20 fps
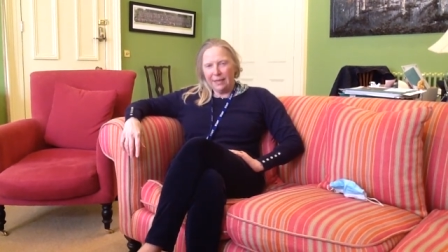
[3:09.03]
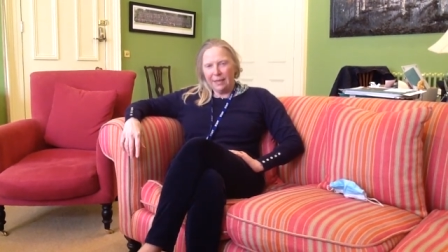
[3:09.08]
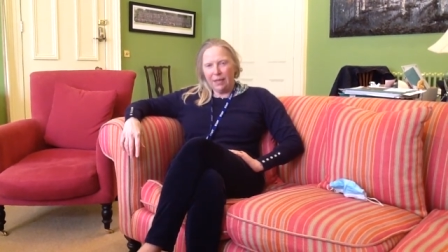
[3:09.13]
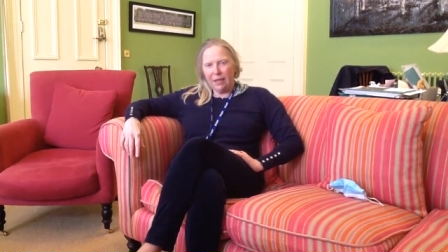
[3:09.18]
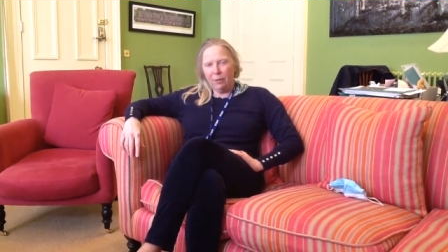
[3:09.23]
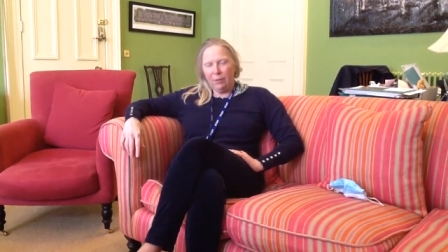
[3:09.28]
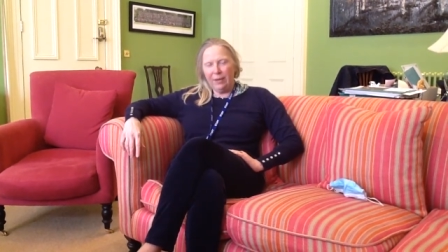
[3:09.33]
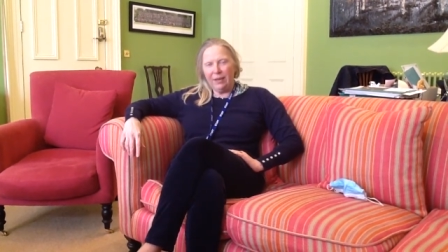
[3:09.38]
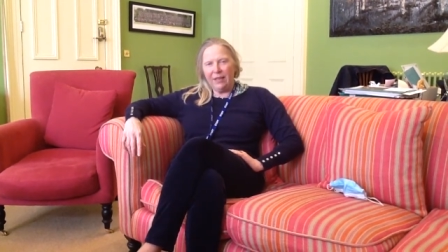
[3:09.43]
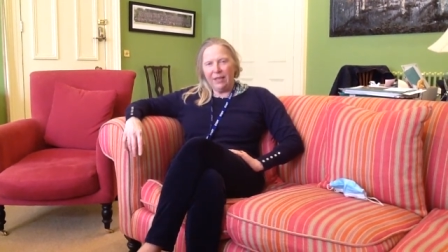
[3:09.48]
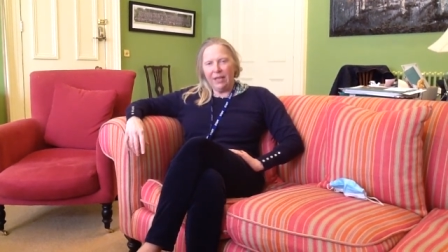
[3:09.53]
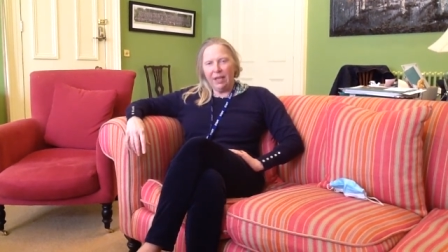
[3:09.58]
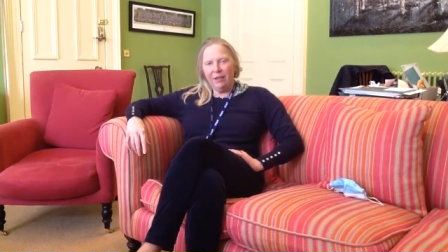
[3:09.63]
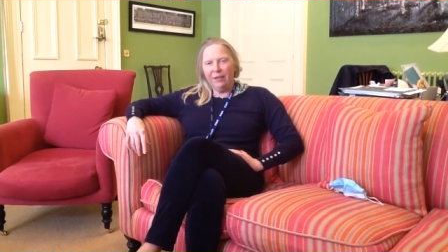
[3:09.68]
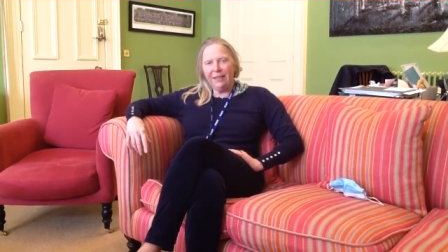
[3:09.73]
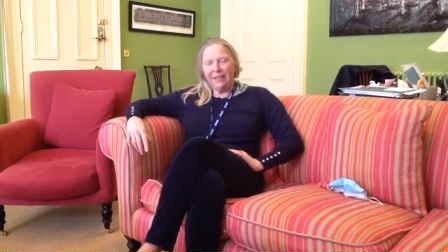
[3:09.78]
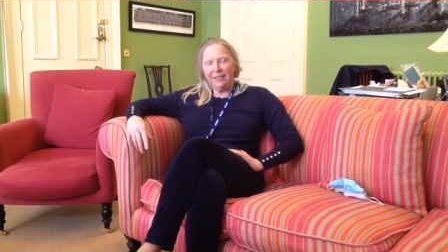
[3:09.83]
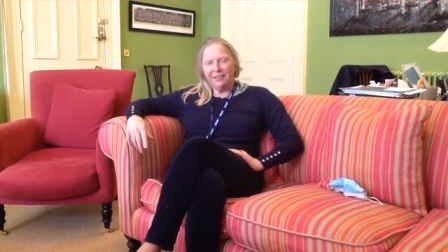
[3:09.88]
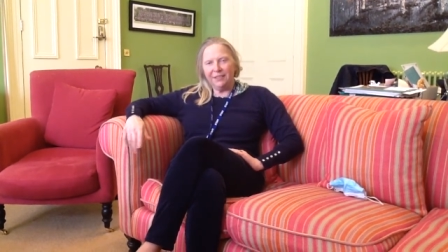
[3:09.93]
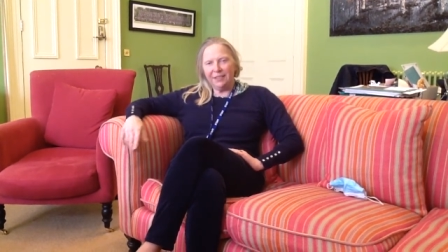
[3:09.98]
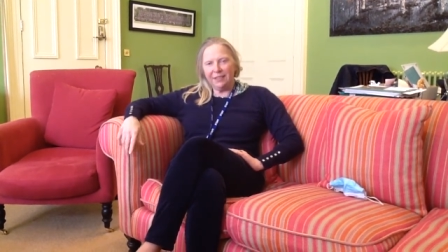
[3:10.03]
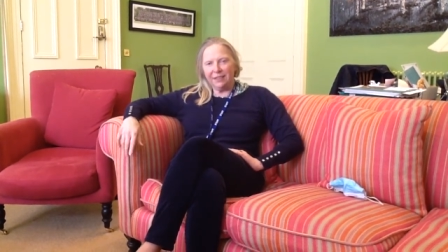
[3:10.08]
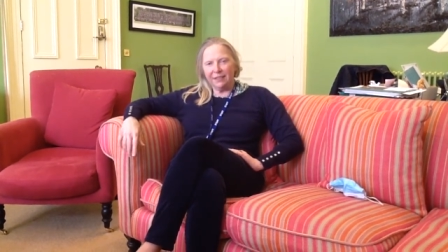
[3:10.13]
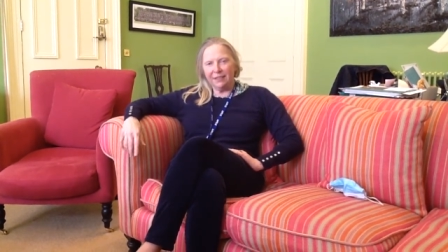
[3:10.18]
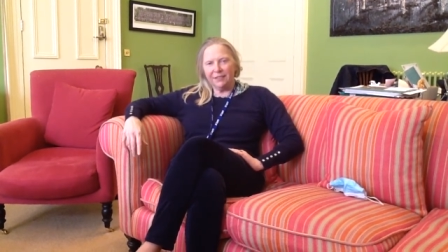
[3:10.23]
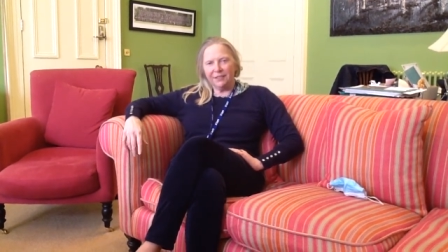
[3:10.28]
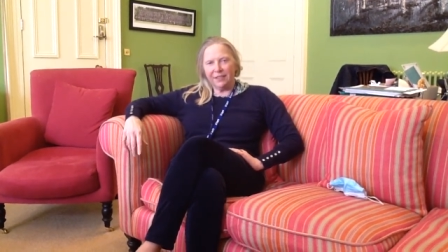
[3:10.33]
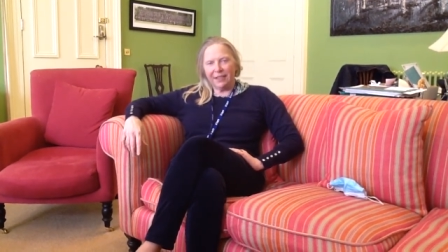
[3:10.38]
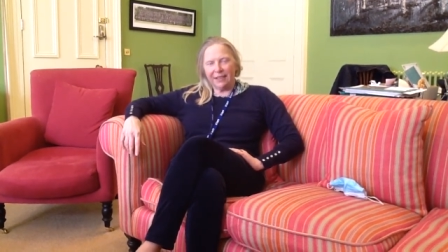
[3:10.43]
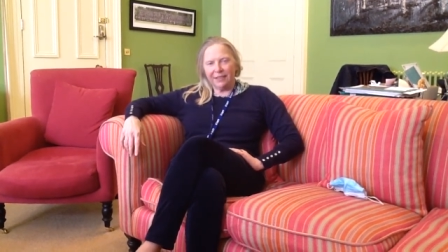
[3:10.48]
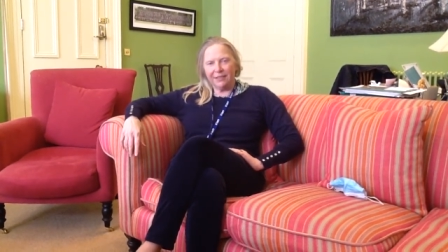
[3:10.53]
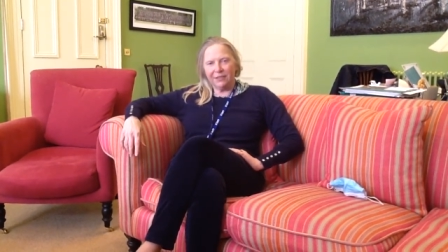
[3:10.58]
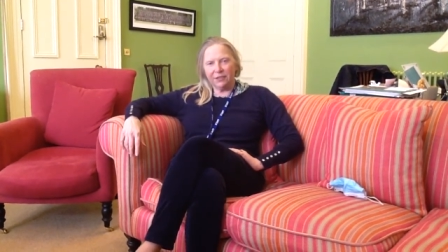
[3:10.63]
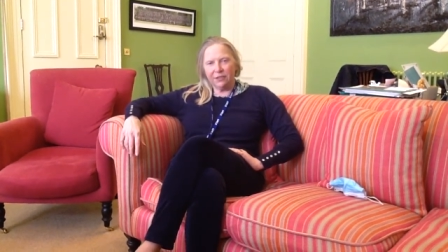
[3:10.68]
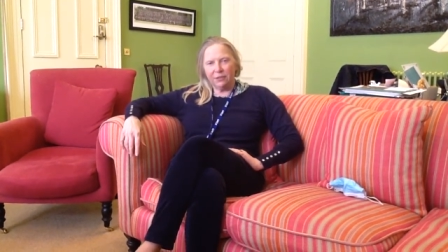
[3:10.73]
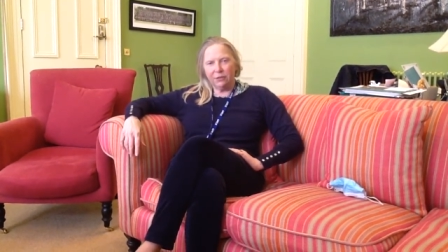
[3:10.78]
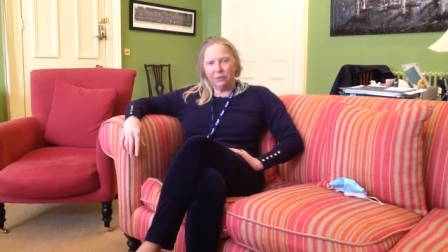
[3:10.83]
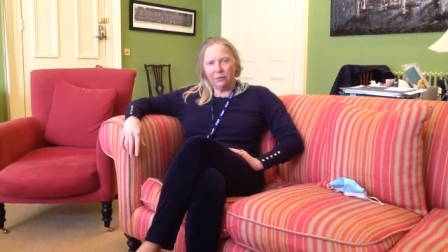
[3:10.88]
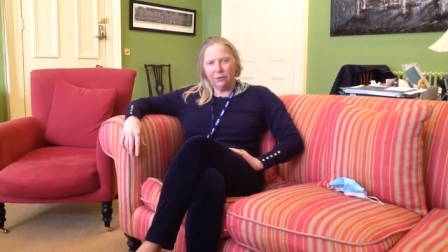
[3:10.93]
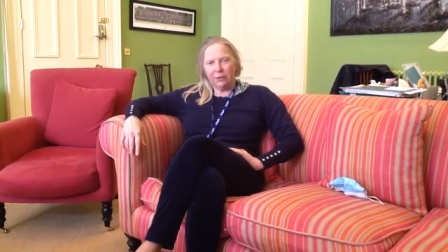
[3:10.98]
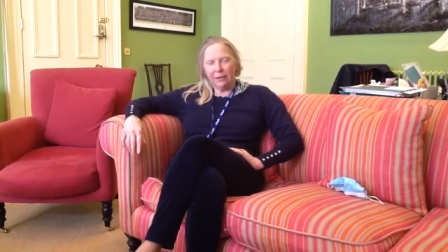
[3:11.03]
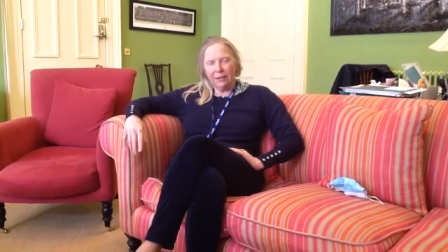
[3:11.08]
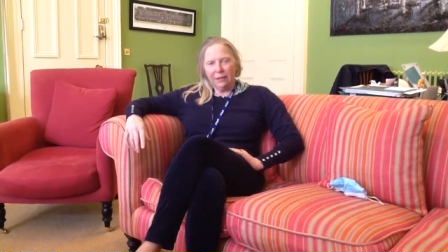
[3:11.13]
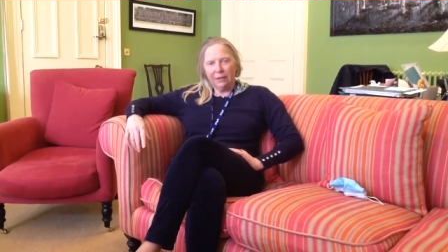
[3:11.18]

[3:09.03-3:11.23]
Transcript: Uh, we're the only single-sex school